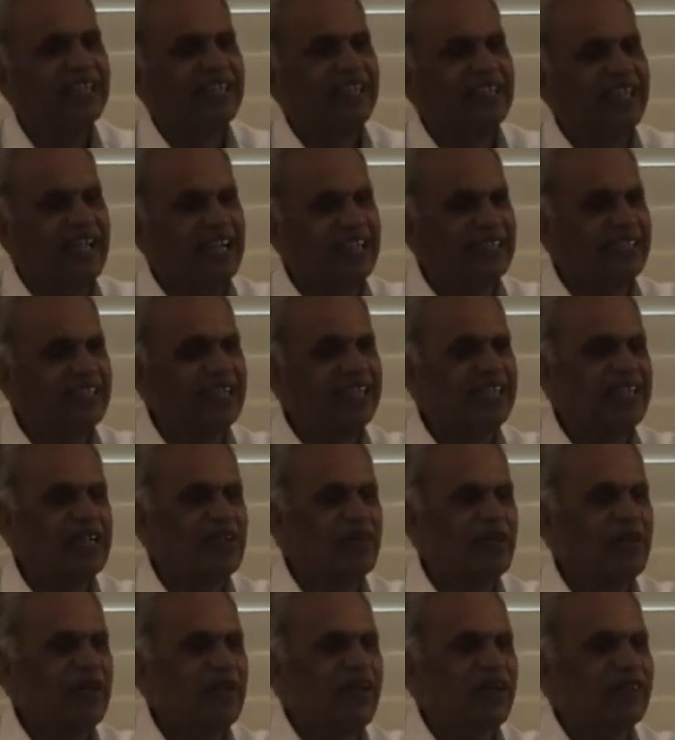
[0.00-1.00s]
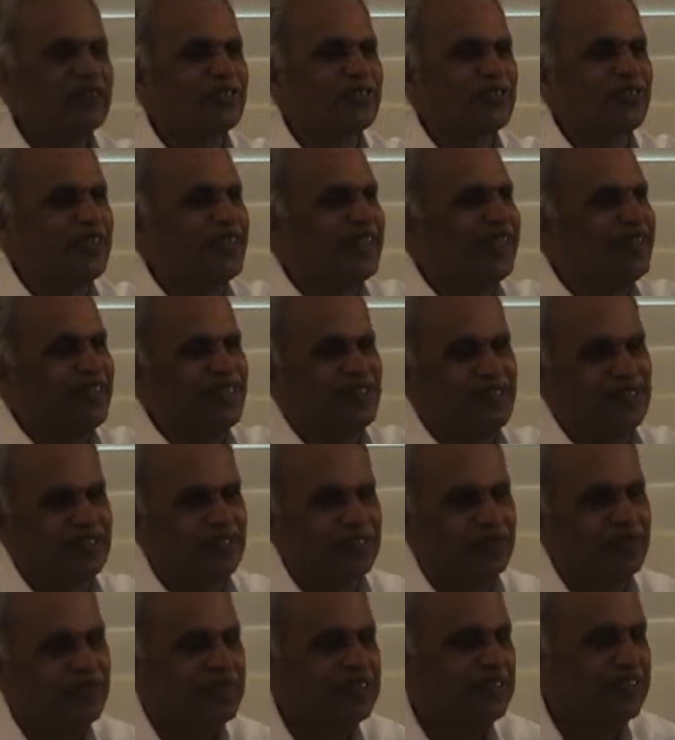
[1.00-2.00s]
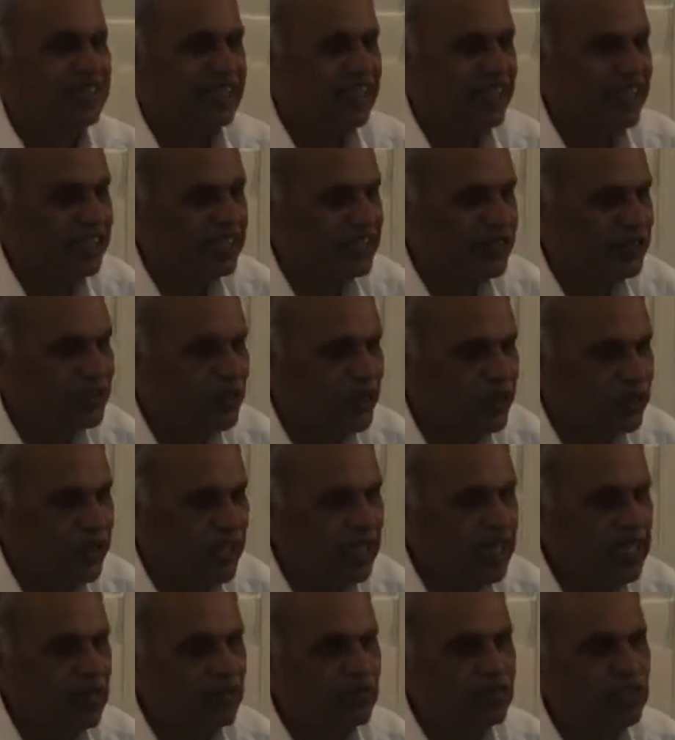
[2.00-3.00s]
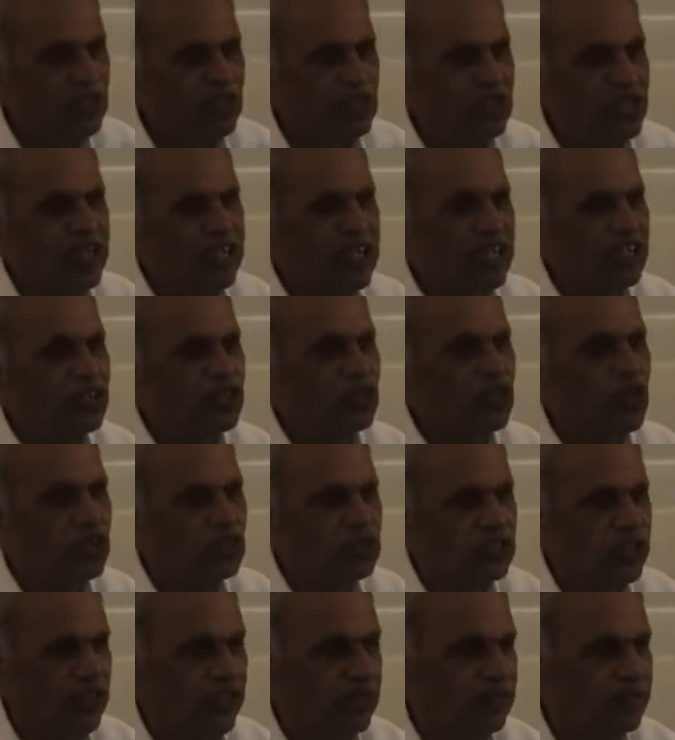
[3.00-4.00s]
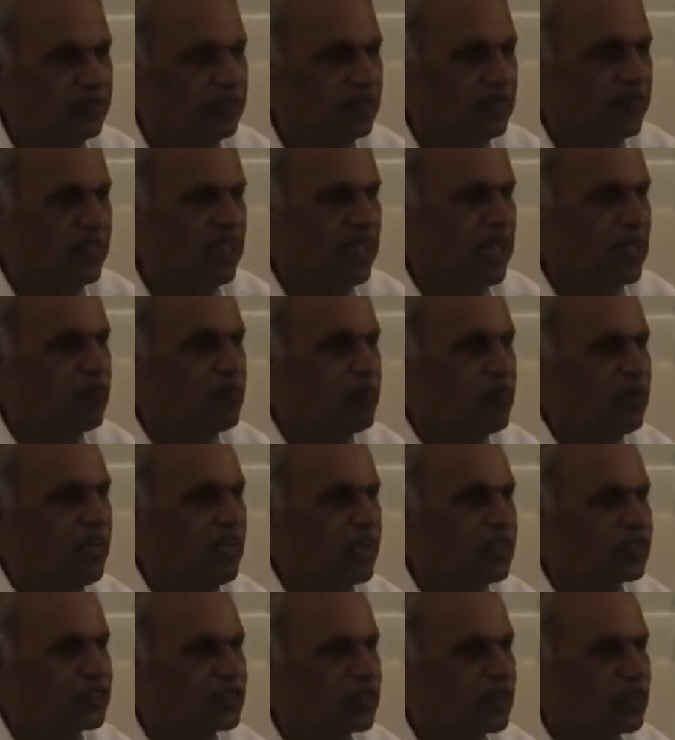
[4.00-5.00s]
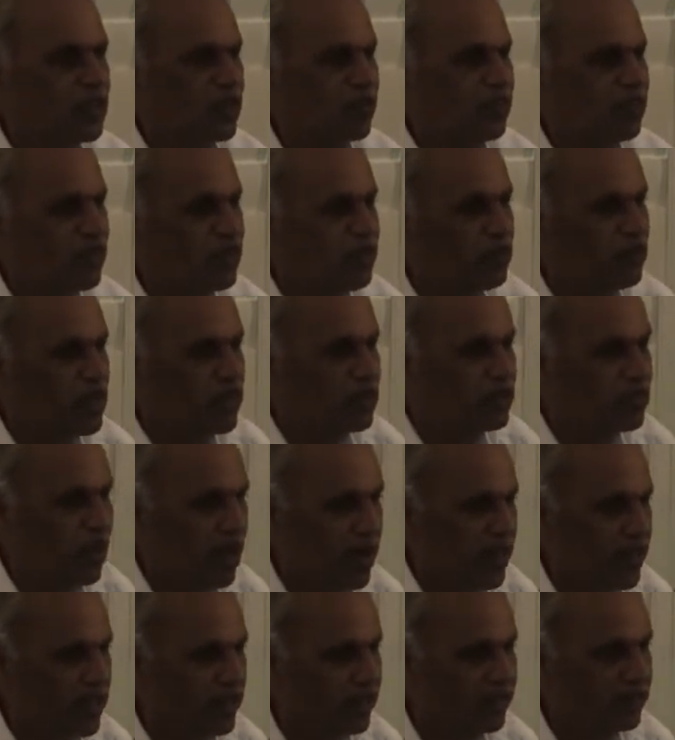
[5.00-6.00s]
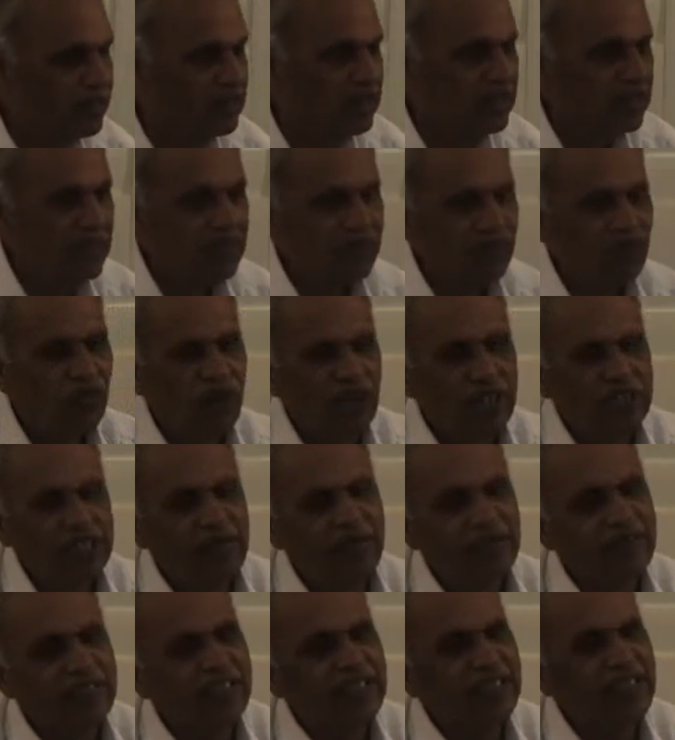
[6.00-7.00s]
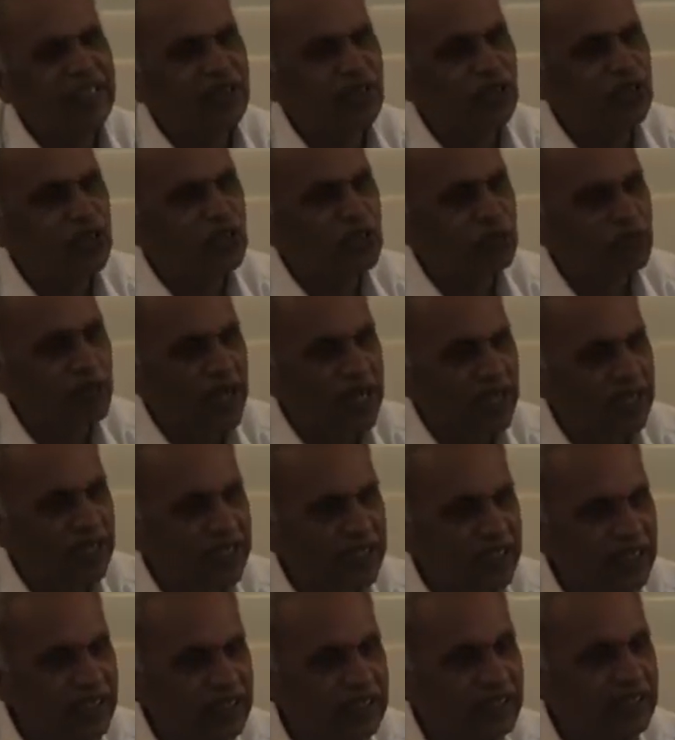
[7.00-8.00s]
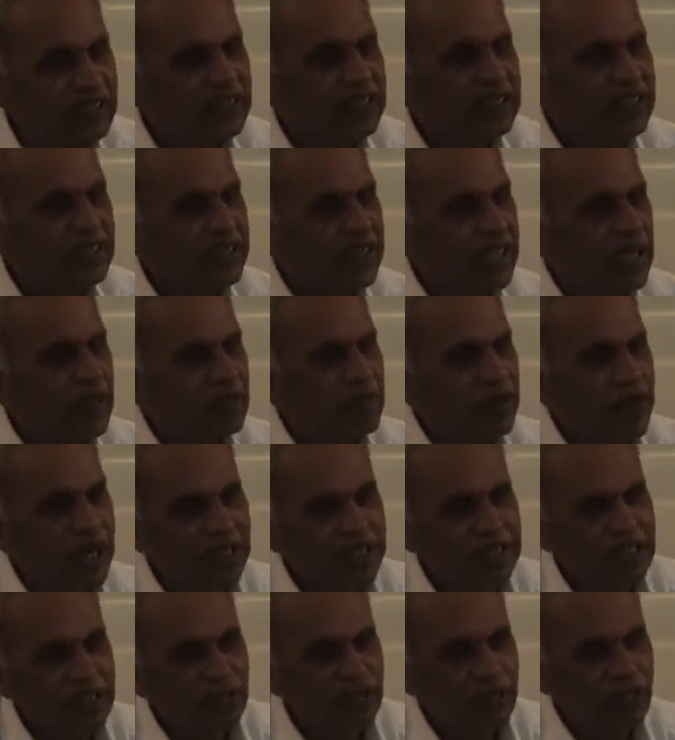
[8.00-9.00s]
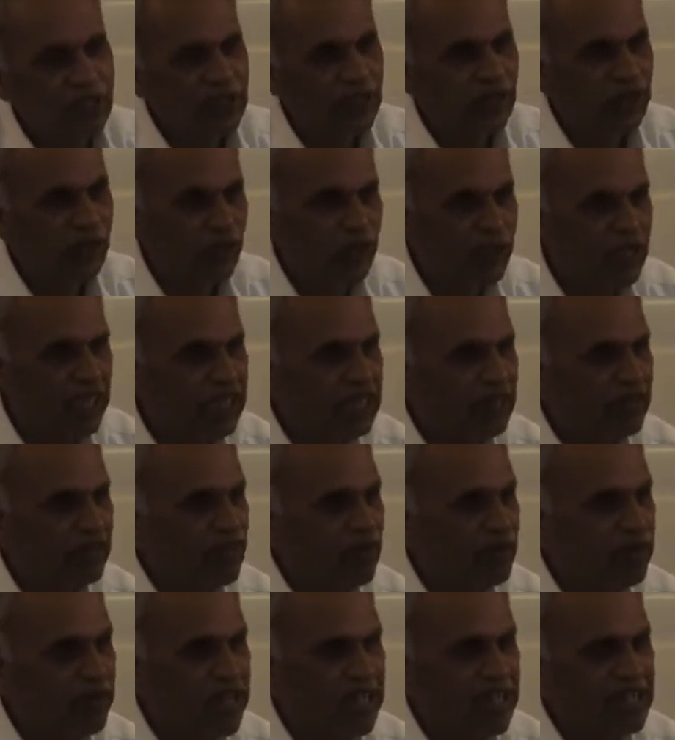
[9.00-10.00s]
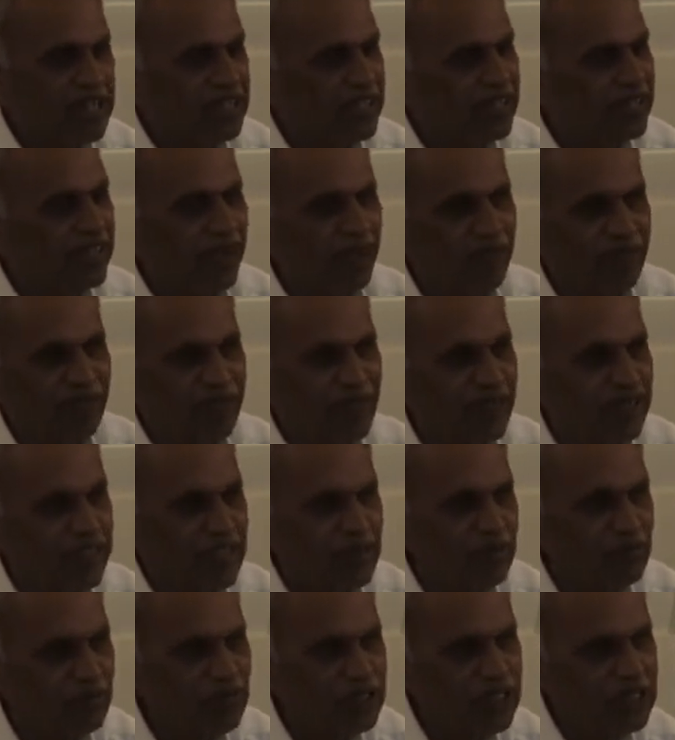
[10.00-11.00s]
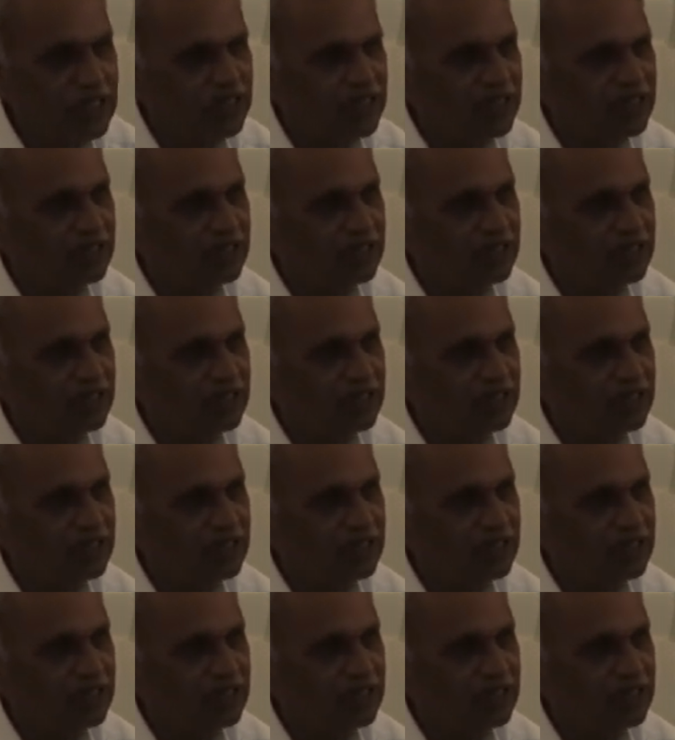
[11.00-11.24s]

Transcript: They said it belongs to Hindus. It is a totally mistaken notion. It belongs to the human body. Whatever the Hindus practice, they practice for the whole of the humanity, not for themselves.